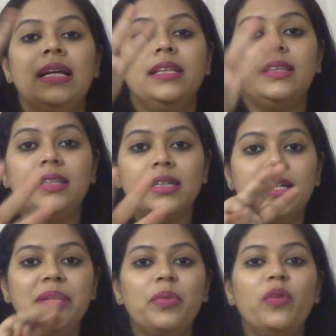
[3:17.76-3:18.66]
The
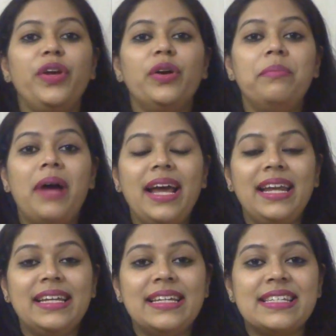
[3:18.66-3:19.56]
third movie on my
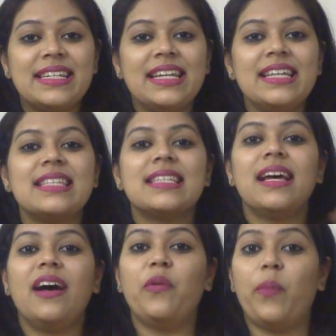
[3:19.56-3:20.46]
list is
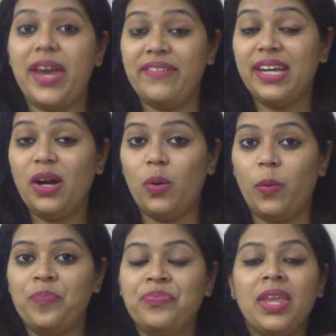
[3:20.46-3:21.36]
Away We Go.
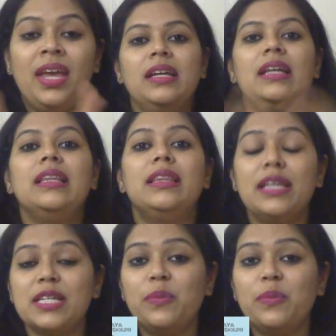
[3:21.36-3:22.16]
This